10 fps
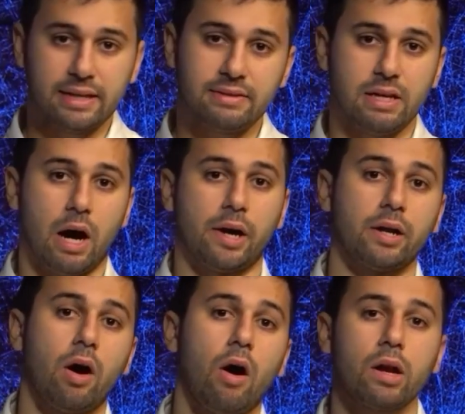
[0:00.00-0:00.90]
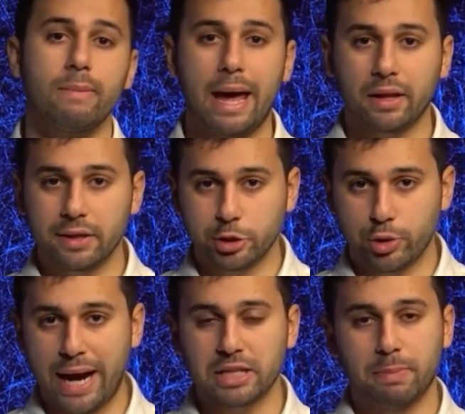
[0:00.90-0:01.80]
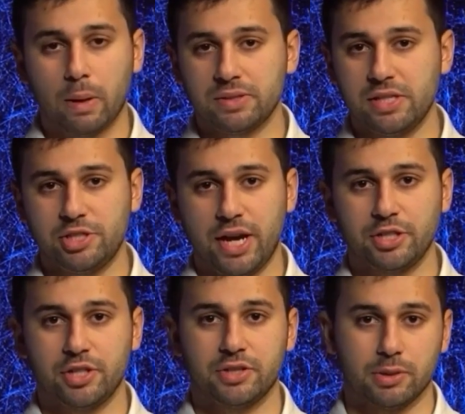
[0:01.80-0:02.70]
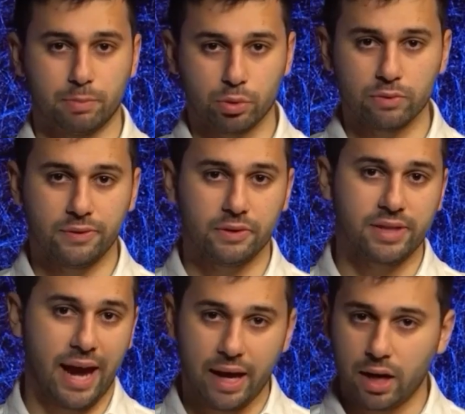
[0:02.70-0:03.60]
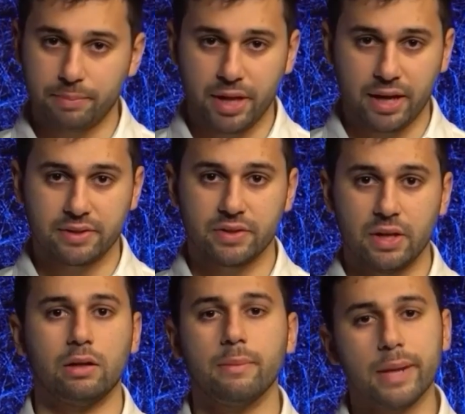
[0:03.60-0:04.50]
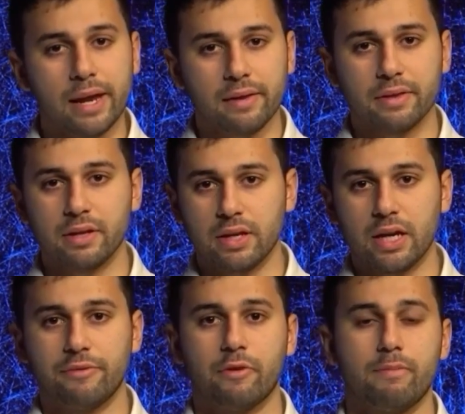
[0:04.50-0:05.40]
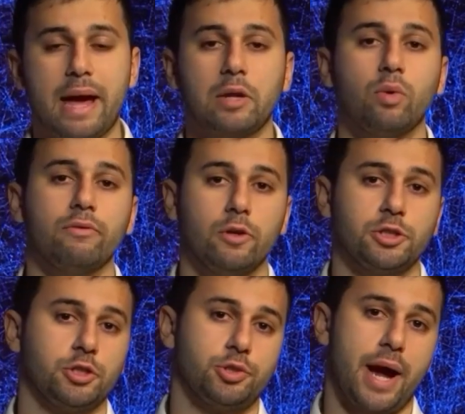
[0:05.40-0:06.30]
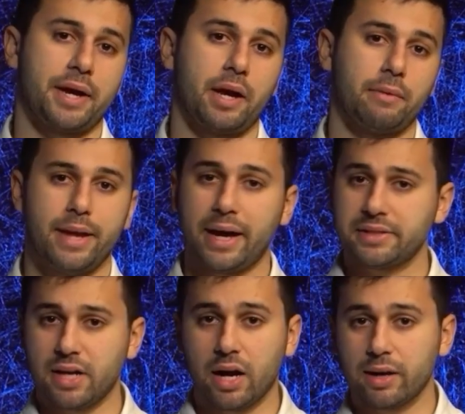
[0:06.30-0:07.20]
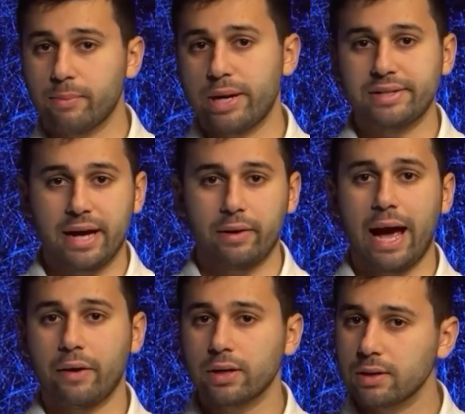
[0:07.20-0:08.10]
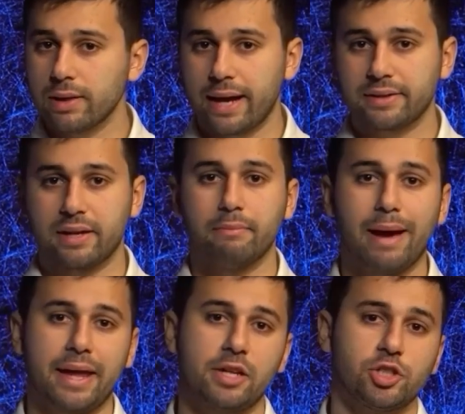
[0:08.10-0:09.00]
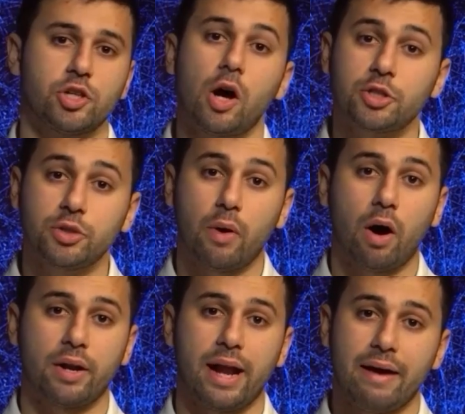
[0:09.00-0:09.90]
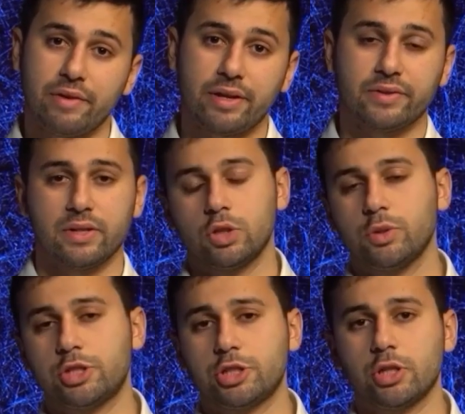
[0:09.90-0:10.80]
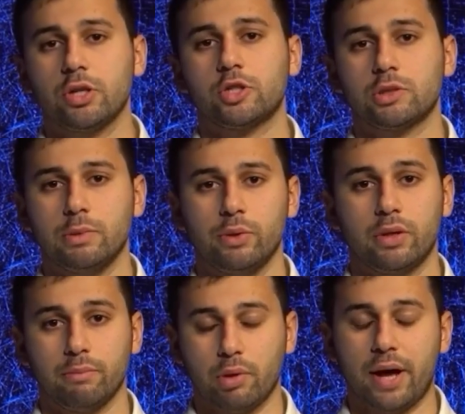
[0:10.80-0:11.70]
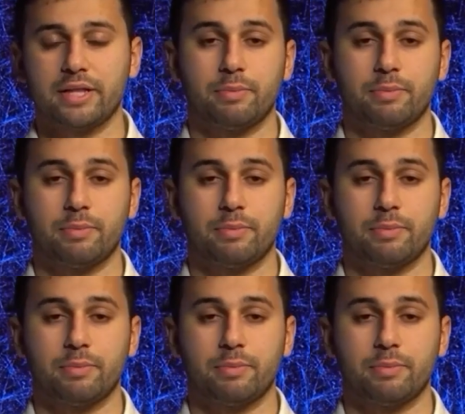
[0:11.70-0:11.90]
Easy Audit automatically tracks policy changes, approvals, and updates, eliminating the need for manual version tracking. Next, I'm going to break down how to collect and manage SOC 2 audit evidence to ensure a smooth compliance